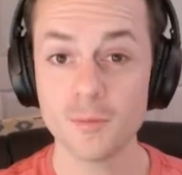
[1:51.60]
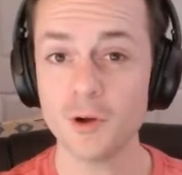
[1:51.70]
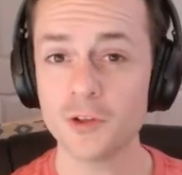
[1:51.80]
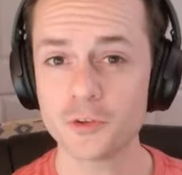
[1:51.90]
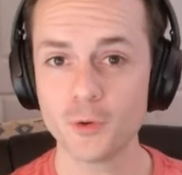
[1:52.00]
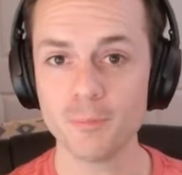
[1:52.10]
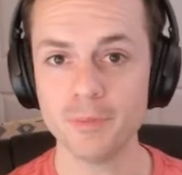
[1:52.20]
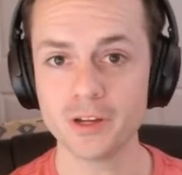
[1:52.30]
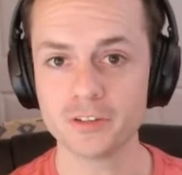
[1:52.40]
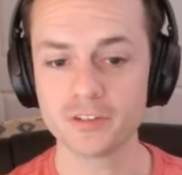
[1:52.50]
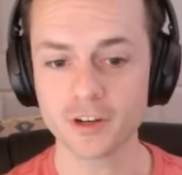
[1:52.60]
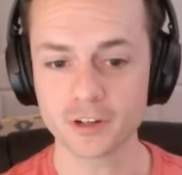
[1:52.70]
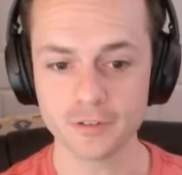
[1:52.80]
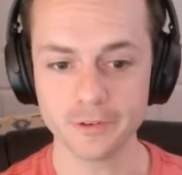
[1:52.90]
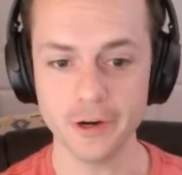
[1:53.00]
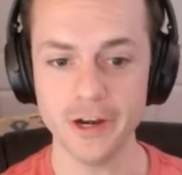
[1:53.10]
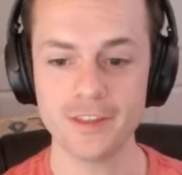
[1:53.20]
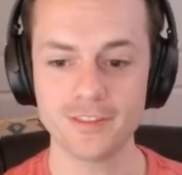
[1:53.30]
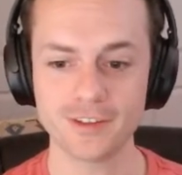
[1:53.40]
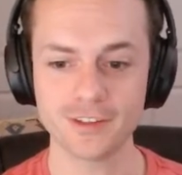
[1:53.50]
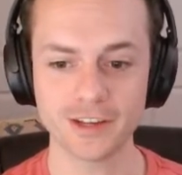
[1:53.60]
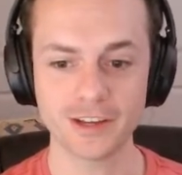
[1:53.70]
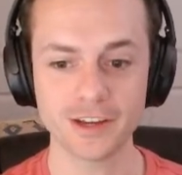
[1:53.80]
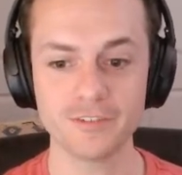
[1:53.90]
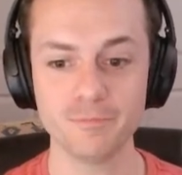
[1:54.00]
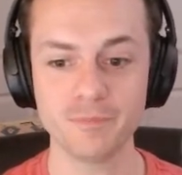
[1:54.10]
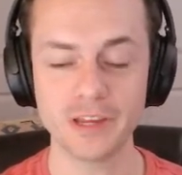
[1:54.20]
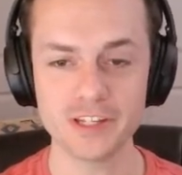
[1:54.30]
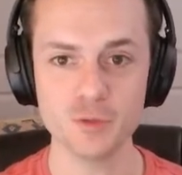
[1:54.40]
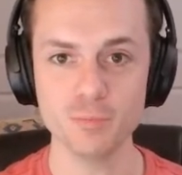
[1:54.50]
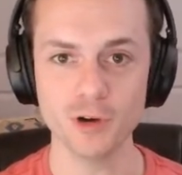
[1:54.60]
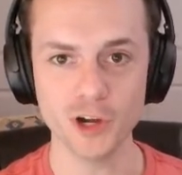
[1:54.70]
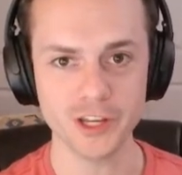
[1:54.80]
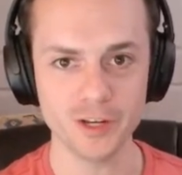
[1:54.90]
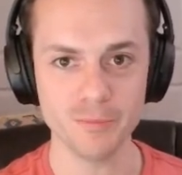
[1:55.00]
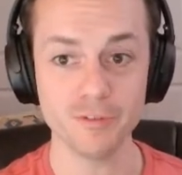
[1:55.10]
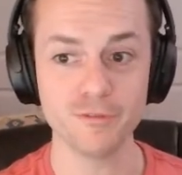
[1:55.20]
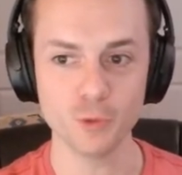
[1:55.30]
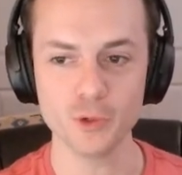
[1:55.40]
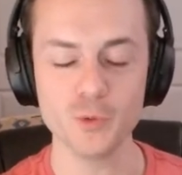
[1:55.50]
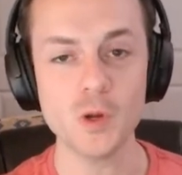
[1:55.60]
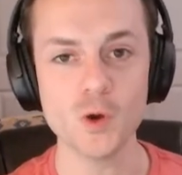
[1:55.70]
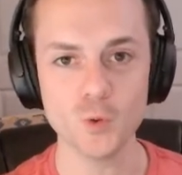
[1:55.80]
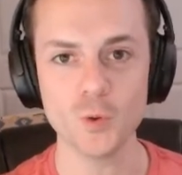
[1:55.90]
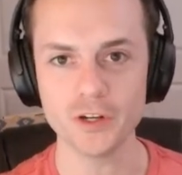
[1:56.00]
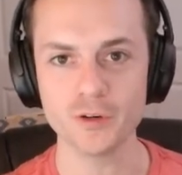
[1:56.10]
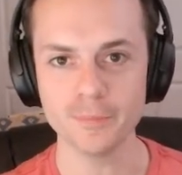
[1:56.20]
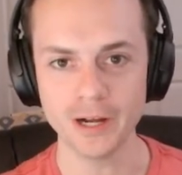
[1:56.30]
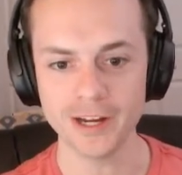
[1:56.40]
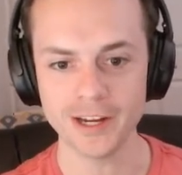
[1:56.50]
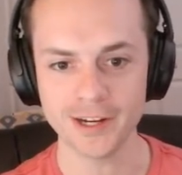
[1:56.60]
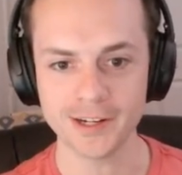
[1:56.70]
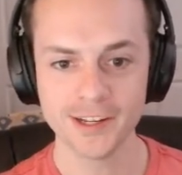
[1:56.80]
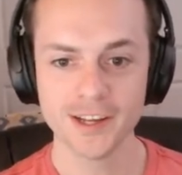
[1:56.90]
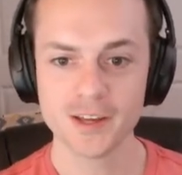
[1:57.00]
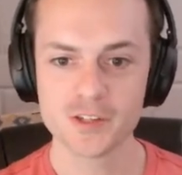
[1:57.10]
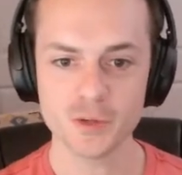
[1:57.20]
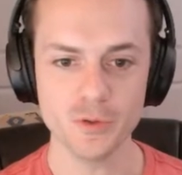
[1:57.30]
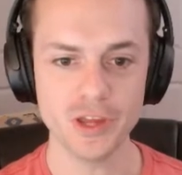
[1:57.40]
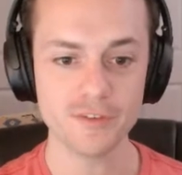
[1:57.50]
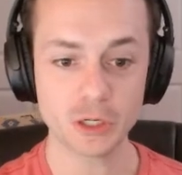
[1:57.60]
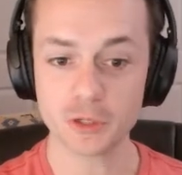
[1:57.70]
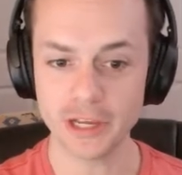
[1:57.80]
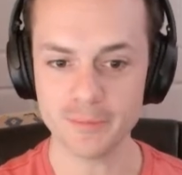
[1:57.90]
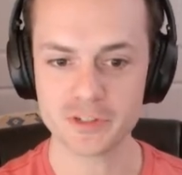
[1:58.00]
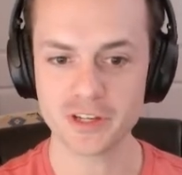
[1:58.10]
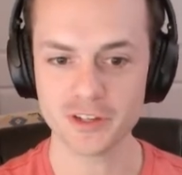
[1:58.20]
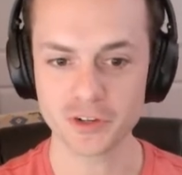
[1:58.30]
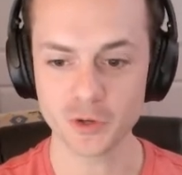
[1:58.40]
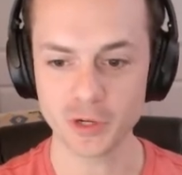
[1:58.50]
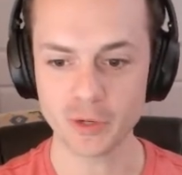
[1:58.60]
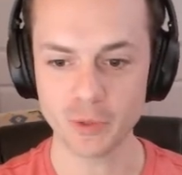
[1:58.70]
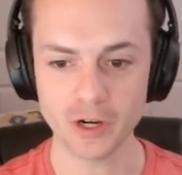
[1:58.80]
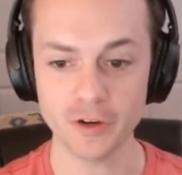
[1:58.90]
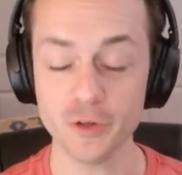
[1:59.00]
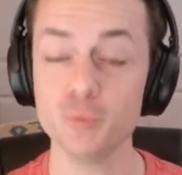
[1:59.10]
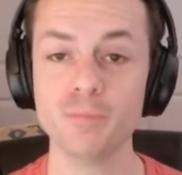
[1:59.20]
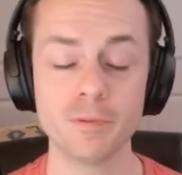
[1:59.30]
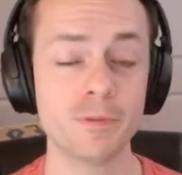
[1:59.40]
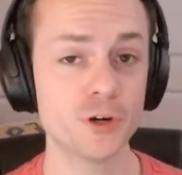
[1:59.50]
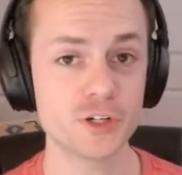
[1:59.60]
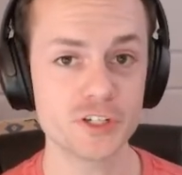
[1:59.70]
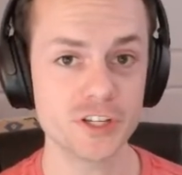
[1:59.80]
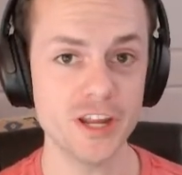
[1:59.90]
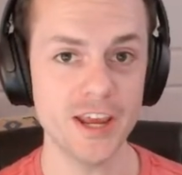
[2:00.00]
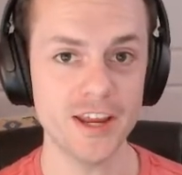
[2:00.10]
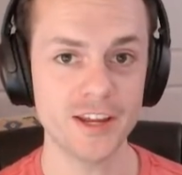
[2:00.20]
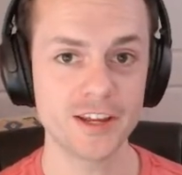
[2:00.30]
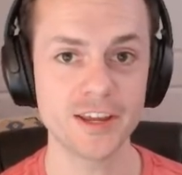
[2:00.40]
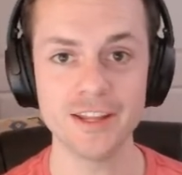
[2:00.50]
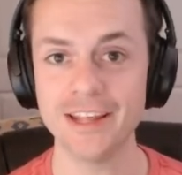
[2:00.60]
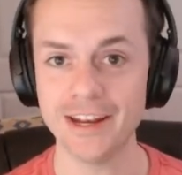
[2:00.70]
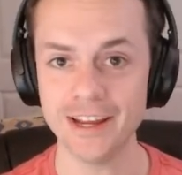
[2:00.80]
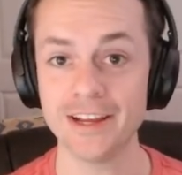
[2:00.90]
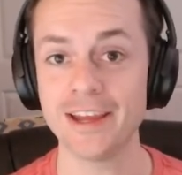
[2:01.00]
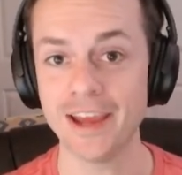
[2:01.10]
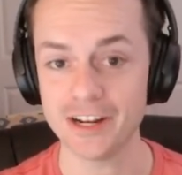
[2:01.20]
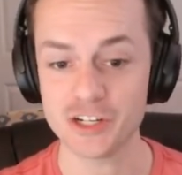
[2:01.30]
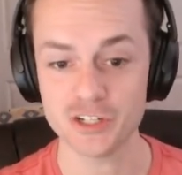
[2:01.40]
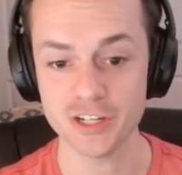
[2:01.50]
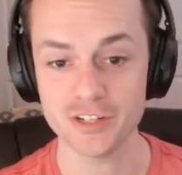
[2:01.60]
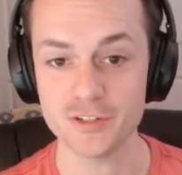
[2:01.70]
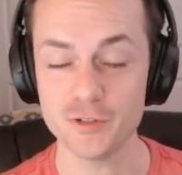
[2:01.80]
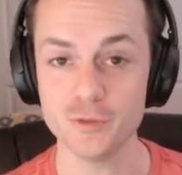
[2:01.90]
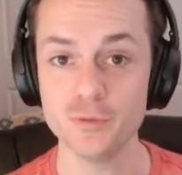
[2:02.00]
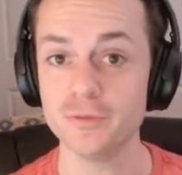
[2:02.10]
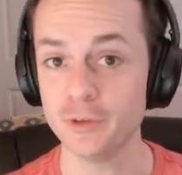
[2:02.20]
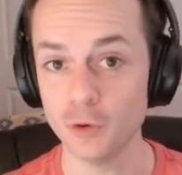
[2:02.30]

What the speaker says: also a big sucker for anything that kind of gets you bought in before you know what you're buying. So they have a claim sale going where you purchase an egg and that egg hatches into your